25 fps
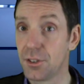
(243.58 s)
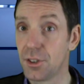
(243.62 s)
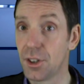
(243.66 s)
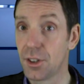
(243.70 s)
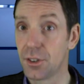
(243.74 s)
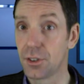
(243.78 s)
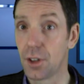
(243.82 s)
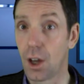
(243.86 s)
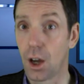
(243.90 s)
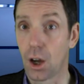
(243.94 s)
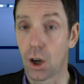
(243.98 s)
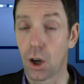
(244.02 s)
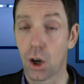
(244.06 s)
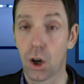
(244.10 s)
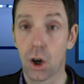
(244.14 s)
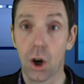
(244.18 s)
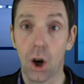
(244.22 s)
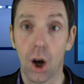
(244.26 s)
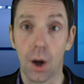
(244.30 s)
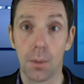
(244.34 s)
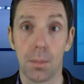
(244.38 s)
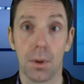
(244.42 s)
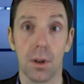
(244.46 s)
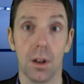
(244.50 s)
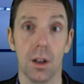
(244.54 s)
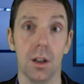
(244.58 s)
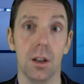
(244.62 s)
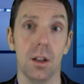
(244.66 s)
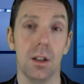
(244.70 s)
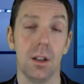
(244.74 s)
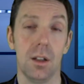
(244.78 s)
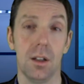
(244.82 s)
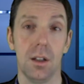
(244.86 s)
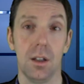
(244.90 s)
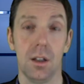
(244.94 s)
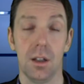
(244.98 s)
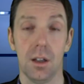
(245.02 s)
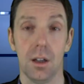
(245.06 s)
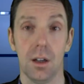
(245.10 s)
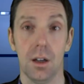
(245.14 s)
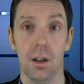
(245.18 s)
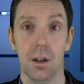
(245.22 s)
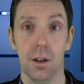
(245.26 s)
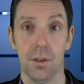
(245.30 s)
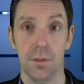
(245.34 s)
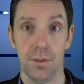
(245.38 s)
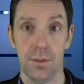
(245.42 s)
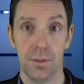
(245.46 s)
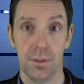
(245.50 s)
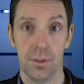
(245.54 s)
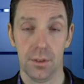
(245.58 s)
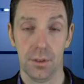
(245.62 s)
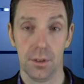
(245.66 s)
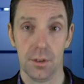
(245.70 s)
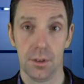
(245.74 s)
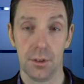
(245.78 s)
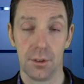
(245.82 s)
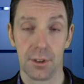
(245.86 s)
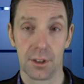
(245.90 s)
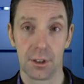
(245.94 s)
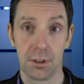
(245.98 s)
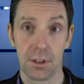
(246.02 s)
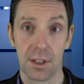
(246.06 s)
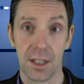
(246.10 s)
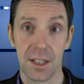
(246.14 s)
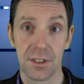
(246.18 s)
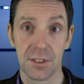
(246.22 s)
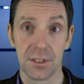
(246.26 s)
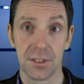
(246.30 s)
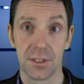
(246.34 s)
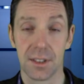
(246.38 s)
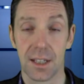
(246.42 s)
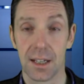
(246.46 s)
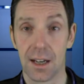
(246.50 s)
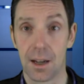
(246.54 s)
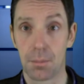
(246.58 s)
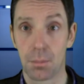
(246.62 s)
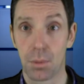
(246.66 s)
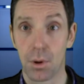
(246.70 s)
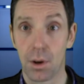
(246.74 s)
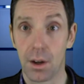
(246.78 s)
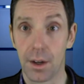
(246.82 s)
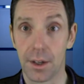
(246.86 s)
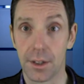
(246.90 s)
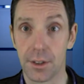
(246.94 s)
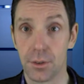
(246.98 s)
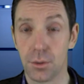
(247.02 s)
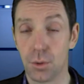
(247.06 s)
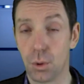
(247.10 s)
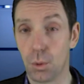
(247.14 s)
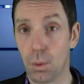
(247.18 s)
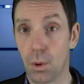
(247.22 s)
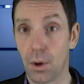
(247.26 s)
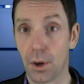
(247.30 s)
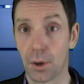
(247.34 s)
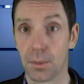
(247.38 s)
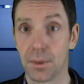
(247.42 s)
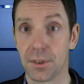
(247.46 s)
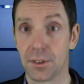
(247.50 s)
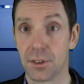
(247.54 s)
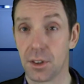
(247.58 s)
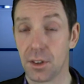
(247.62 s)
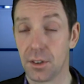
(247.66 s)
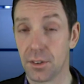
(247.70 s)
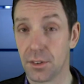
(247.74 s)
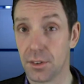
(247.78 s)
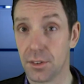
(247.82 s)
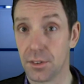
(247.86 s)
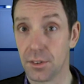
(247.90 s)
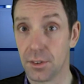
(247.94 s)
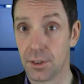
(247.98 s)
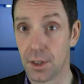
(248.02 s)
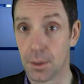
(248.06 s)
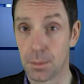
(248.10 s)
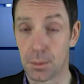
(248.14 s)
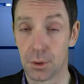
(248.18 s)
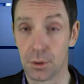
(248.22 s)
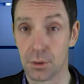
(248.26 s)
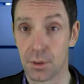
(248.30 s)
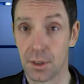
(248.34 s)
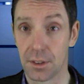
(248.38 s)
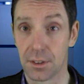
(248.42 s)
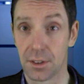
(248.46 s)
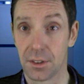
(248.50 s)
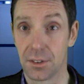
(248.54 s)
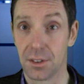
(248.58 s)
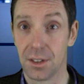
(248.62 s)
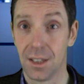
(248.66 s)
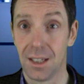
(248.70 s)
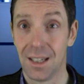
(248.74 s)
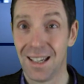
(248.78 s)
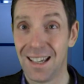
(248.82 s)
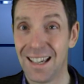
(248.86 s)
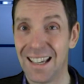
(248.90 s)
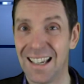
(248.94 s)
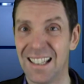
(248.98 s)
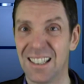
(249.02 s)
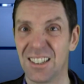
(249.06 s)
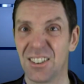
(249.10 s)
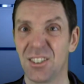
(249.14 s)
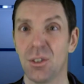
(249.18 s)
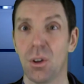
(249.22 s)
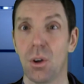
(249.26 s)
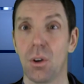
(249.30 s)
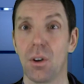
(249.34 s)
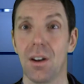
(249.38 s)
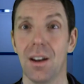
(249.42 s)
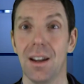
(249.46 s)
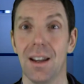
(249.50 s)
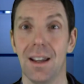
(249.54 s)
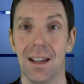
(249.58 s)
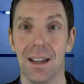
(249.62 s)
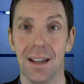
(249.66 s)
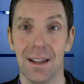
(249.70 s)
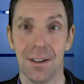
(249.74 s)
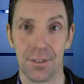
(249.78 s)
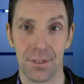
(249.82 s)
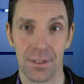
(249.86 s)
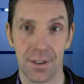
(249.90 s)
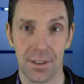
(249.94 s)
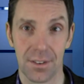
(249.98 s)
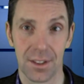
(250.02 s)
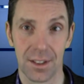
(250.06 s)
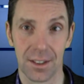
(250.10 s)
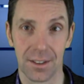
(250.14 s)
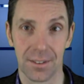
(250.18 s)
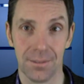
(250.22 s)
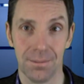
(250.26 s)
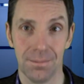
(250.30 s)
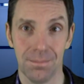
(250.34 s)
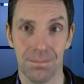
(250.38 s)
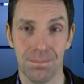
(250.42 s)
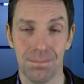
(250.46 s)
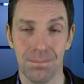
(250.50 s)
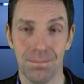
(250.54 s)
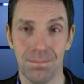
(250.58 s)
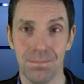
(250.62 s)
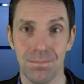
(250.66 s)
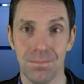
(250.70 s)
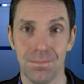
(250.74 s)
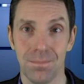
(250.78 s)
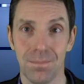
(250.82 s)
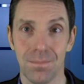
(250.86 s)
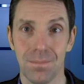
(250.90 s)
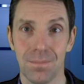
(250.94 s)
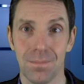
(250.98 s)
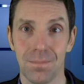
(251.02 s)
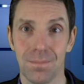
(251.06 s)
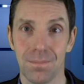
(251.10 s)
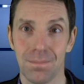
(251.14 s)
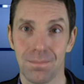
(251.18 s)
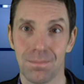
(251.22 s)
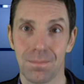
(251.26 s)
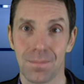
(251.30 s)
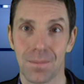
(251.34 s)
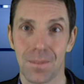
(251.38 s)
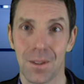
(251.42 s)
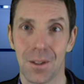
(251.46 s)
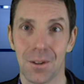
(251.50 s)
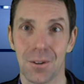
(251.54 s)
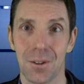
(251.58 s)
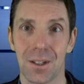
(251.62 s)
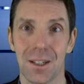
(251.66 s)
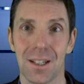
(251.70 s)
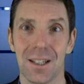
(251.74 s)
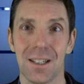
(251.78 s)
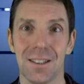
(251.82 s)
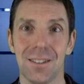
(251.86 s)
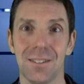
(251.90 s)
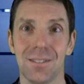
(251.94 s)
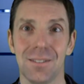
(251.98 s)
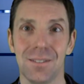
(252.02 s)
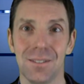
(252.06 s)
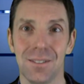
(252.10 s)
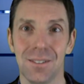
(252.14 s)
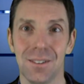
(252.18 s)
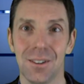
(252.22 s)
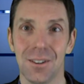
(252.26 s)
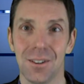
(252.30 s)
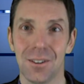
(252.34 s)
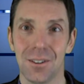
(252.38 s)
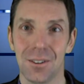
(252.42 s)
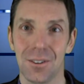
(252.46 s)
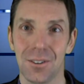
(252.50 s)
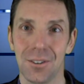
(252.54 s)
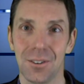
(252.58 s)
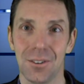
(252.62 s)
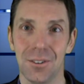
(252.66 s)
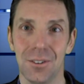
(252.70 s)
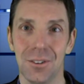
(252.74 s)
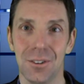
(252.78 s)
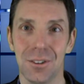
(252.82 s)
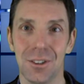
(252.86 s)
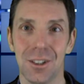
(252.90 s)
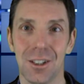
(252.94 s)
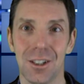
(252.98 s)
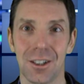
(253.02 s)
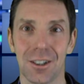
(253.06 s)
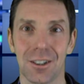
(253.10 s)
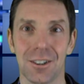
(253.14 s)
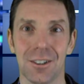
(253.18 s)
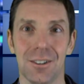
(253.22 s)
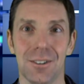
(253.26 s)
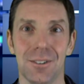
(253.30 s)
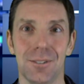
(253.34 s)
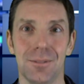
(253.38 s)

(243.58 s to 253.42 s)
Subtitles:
just a couple of regulations that apply to work with subcontractors. It's not everything. Okay? Good luck.